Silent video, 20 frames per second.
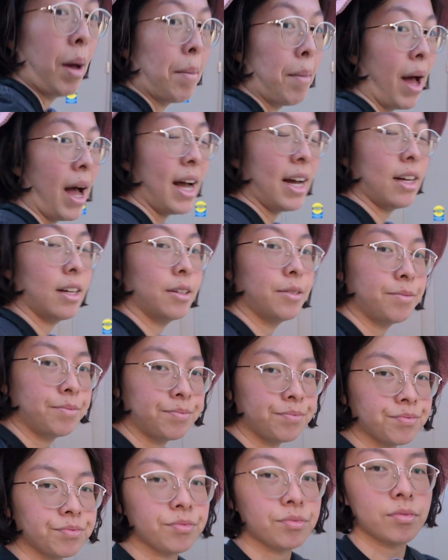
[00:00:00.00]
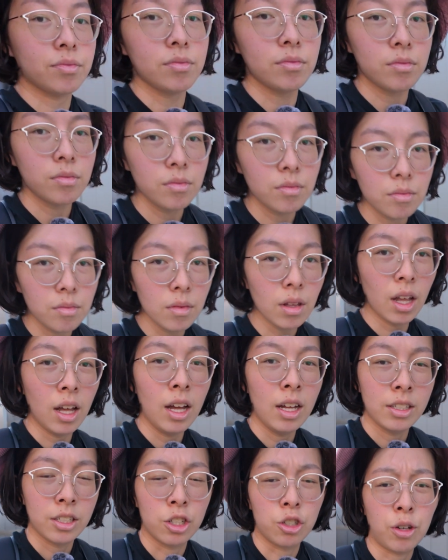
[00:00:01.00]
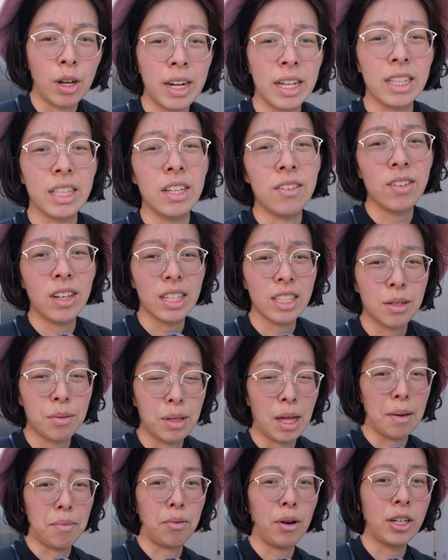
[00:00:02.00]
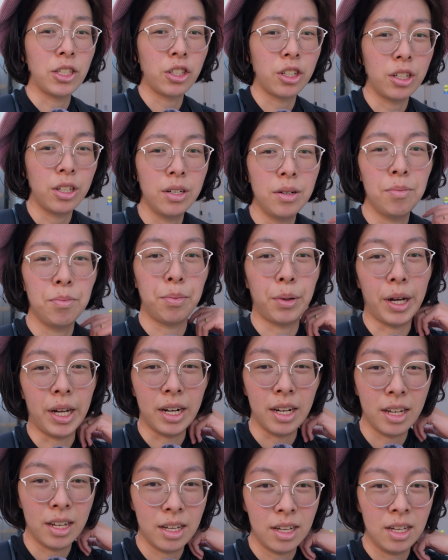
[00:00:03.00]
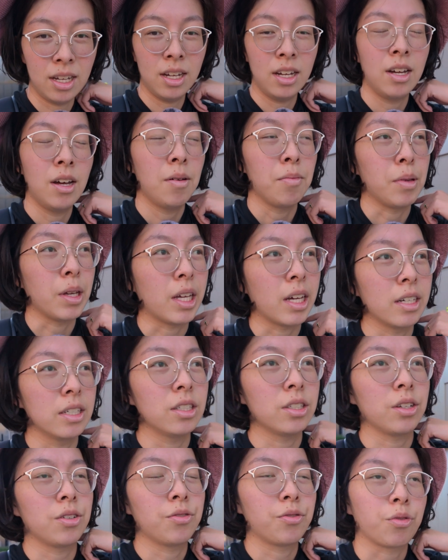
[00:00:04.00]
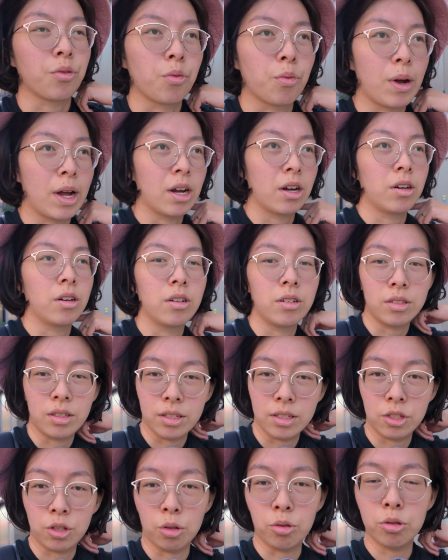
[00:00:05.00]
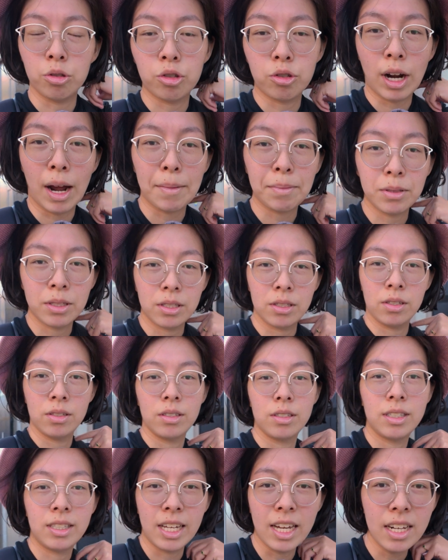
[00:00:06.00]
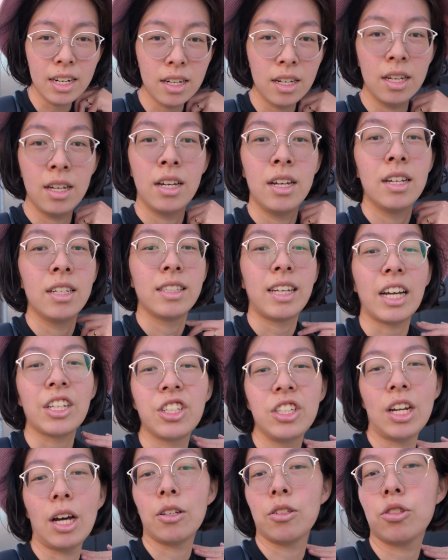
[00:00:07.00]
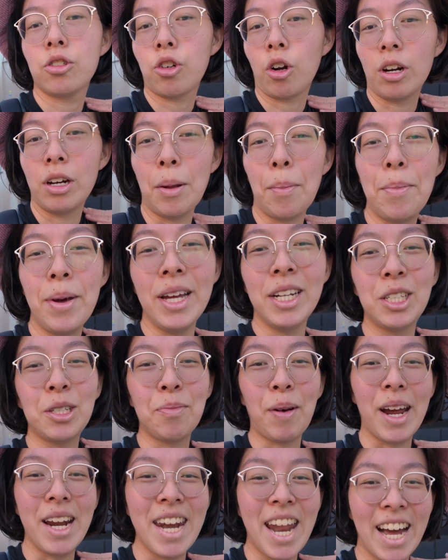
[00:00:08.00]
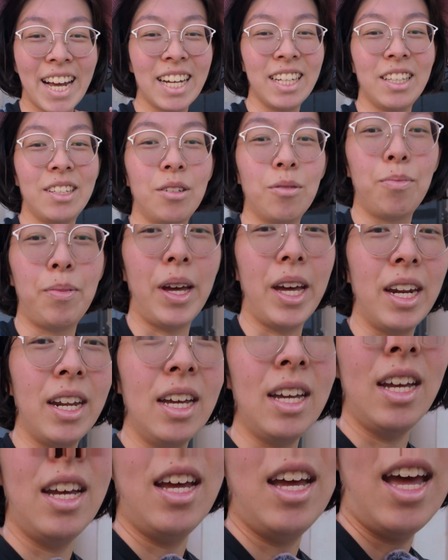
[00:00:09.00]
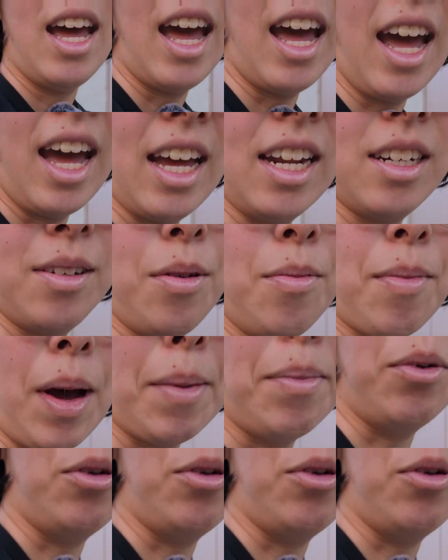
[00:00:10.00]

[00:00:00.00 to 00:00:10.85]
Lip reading: my back to try to alleviate some of that pressure, but because of where the shoulder straps sit, it's actually now starting to pinch my neck a little bit, and my